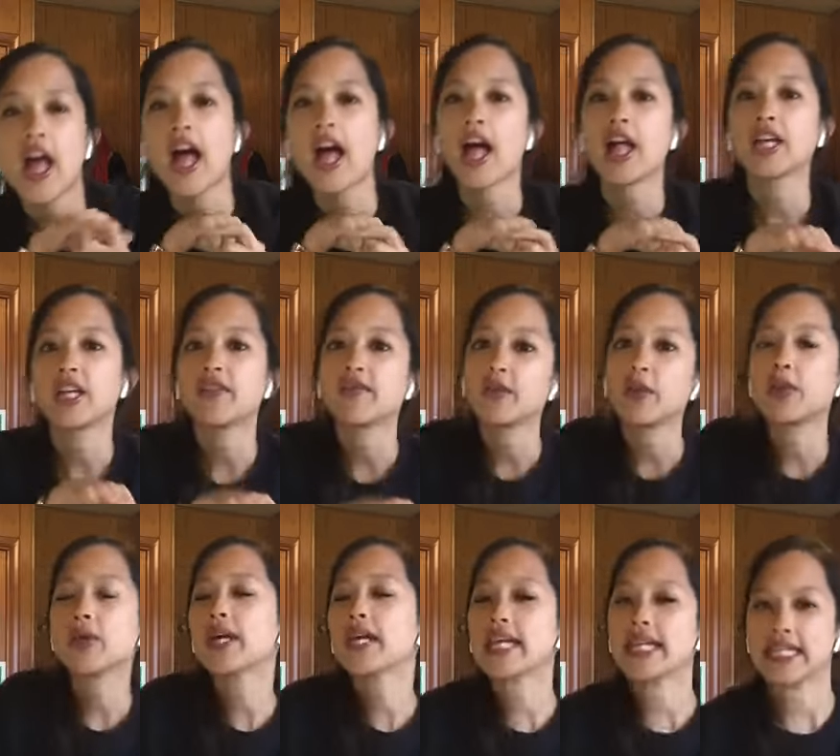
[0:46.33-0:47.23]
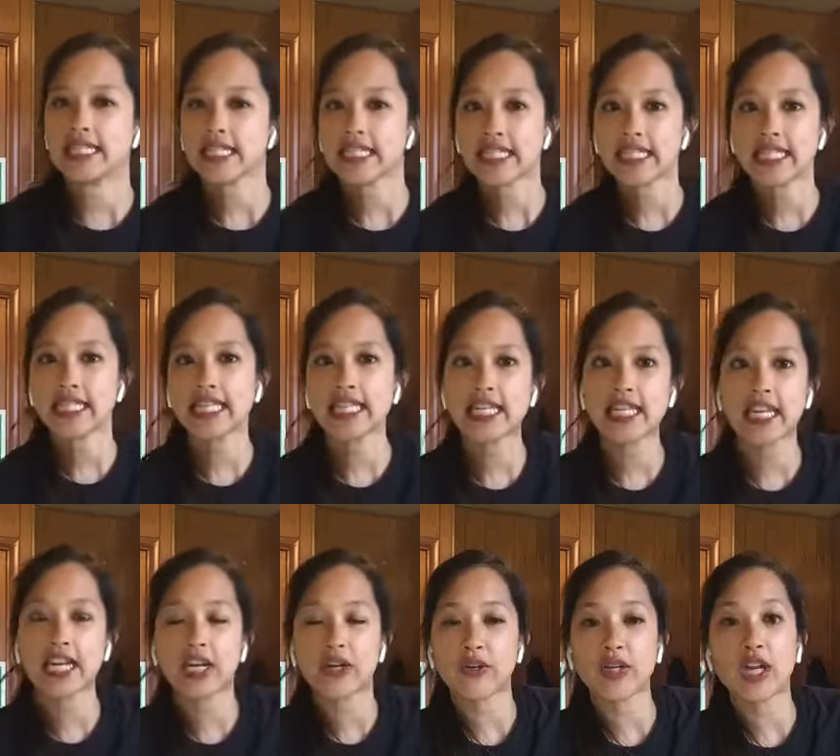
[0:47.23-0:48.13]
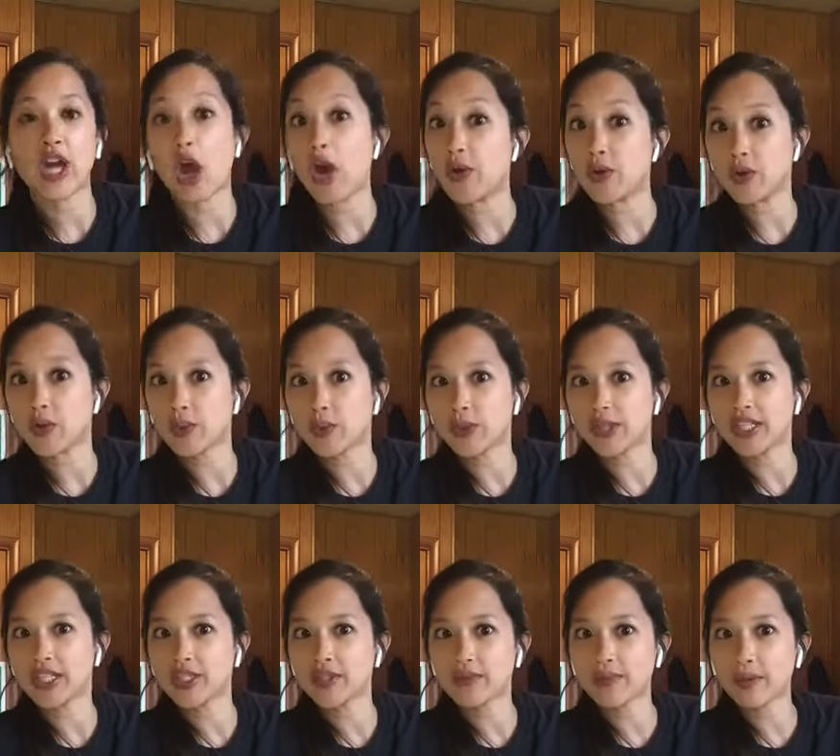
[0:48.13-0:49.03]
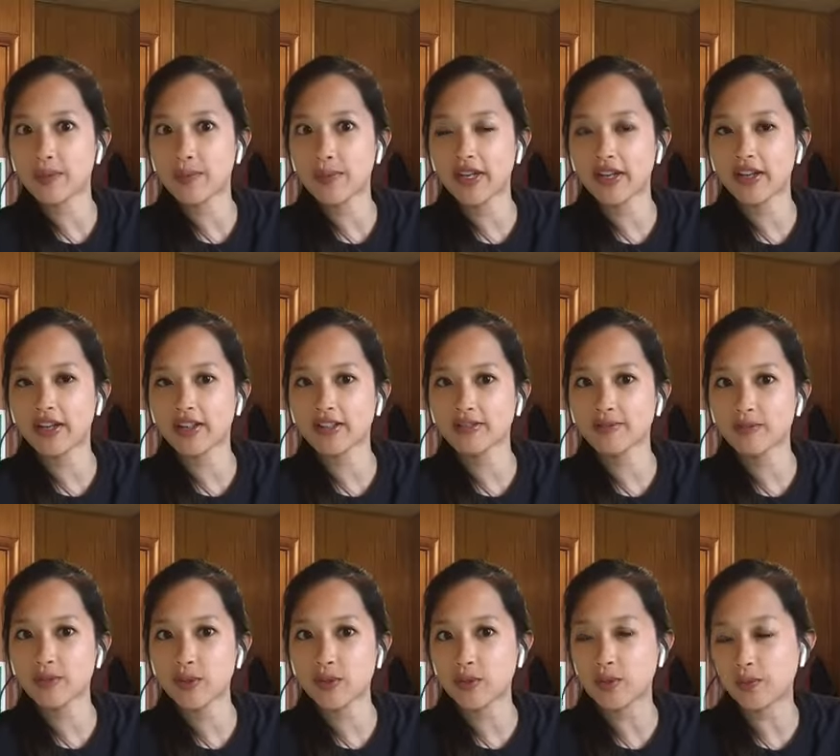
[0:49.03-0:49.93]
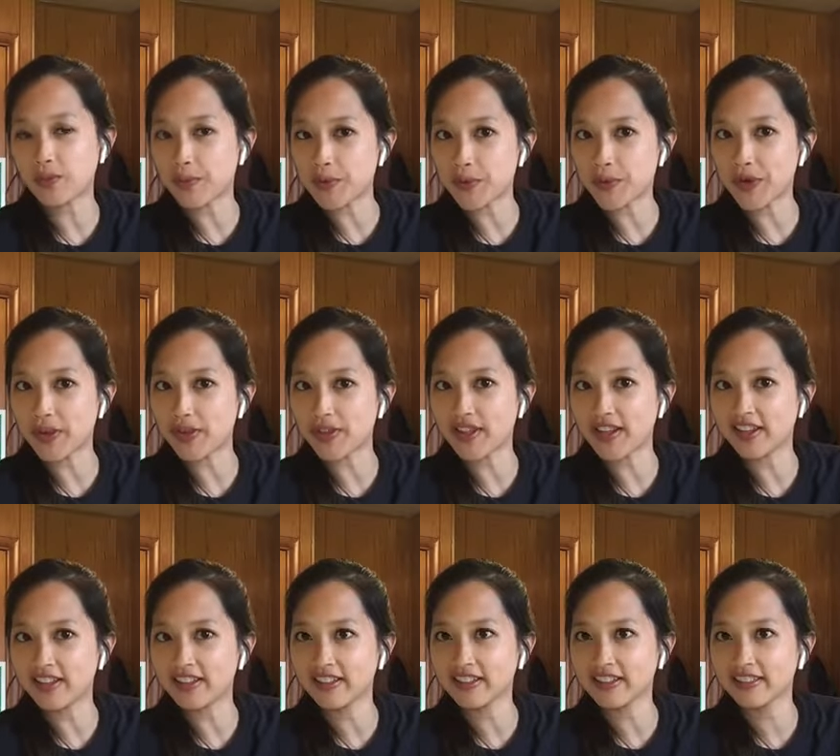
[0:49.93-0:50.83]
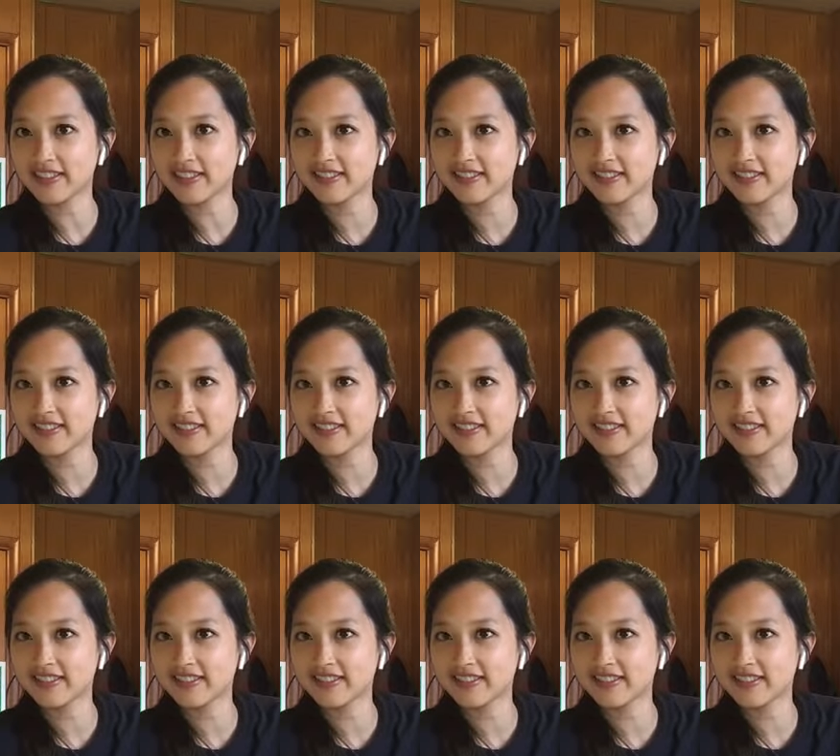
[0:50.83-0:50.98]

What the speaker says: I'll give you the hint. Carrie Underwood is from there. She was born there.